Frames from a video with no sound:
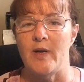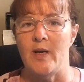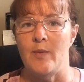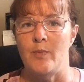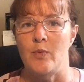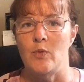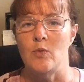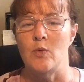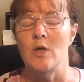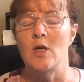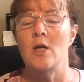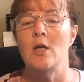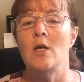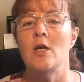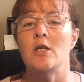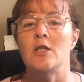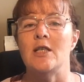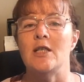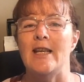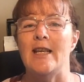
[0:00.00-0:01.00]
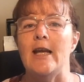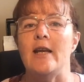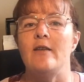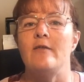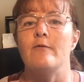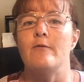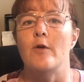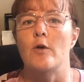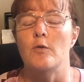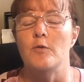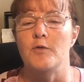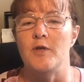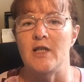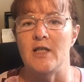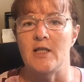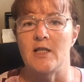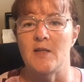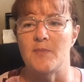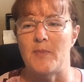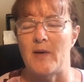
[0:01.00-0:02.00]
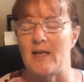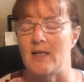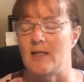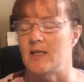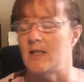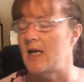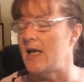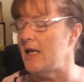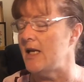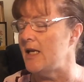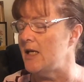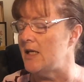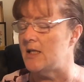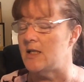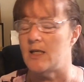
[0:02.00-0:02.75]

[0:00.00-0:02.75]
people to get involved in space. Get your